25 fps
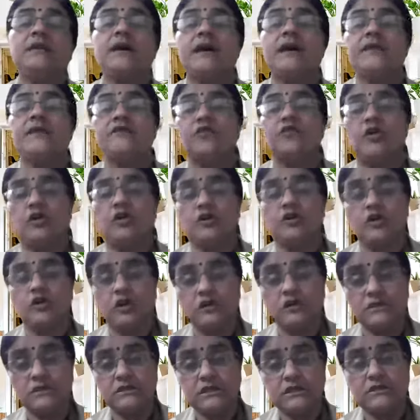They have got
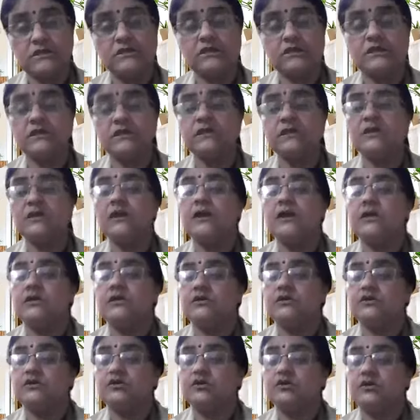oxygen,
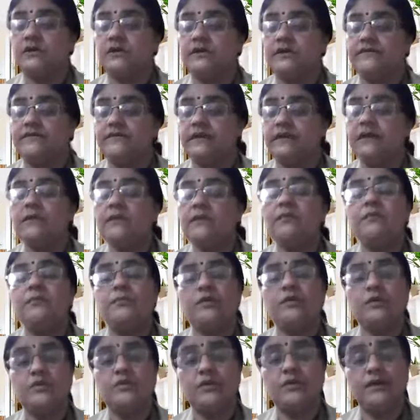so they will
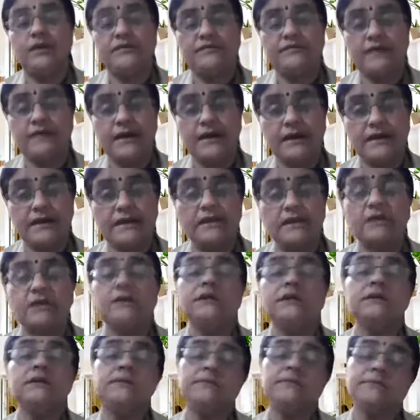purify
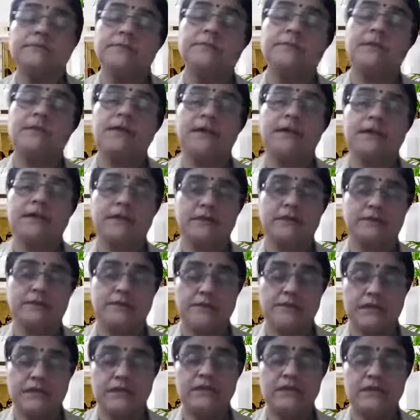the blood,
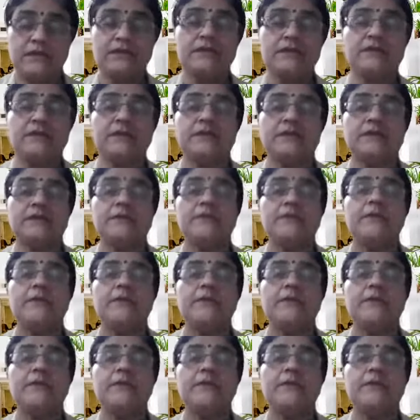isn't it?